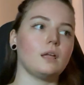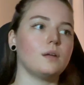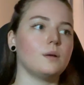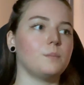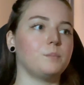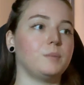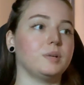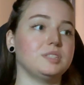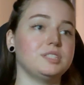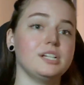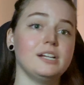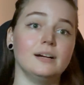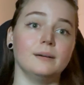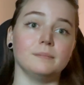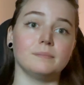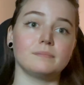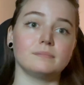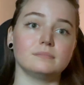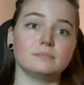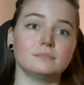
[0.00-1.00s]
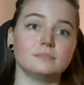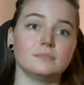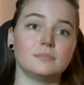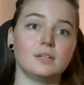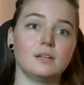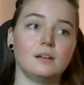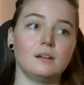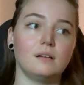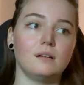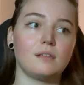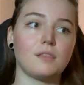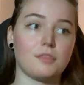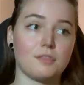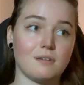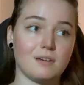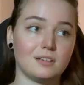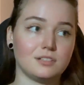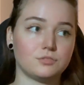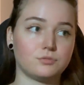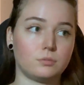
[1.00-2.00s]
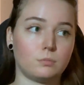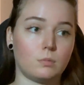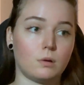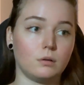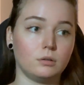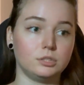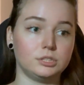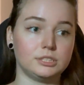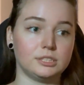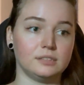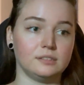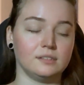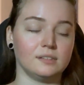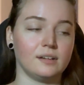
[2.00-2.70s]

But yeah, thanks for watching.